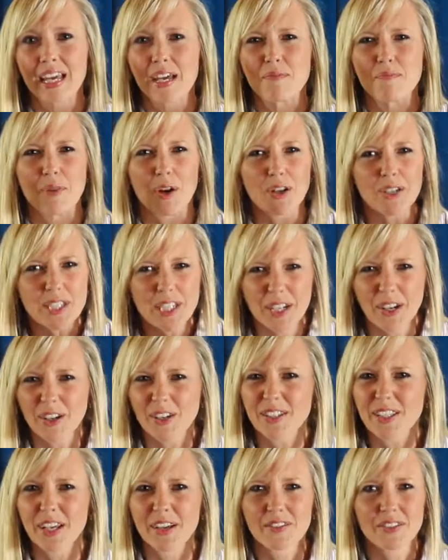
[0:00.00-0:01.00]
Immersing
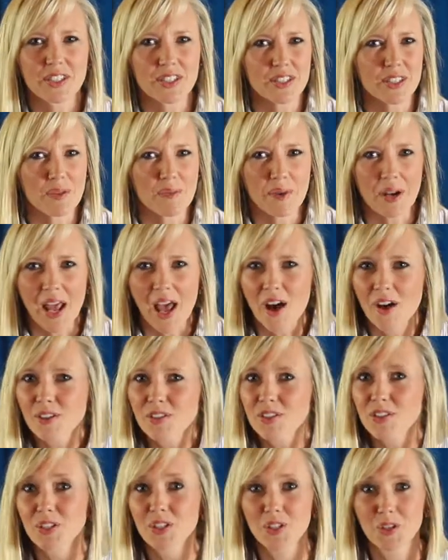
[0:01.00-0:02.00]
ourselves in someone
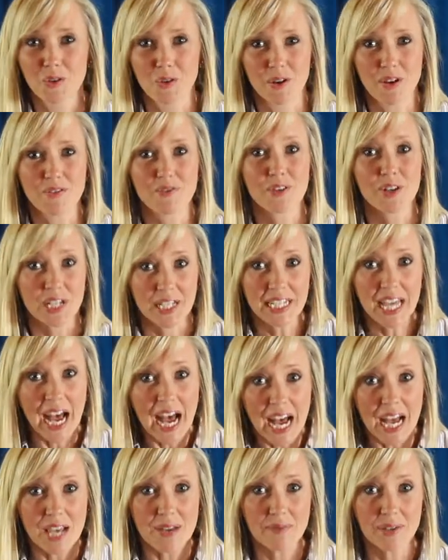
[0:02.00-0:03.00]
else's story for a
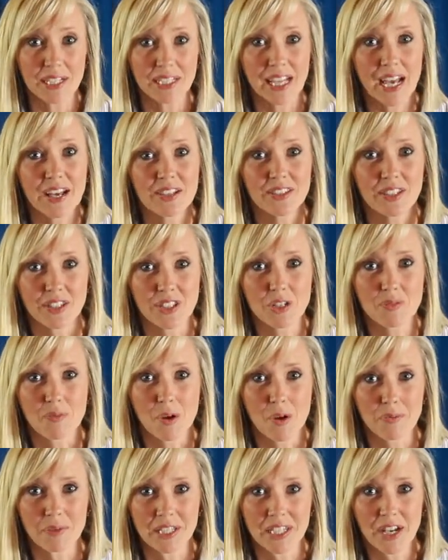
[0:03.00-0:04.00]
time allows us to
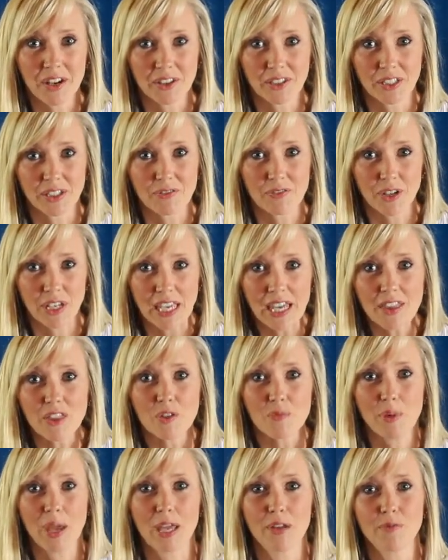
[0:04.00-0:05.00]
momentarily forget
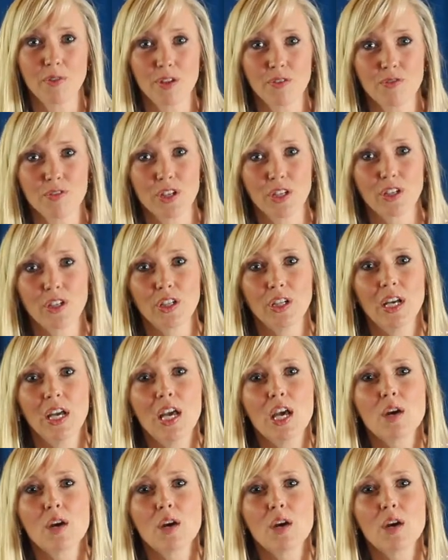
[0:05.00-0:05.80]
the pain we feel.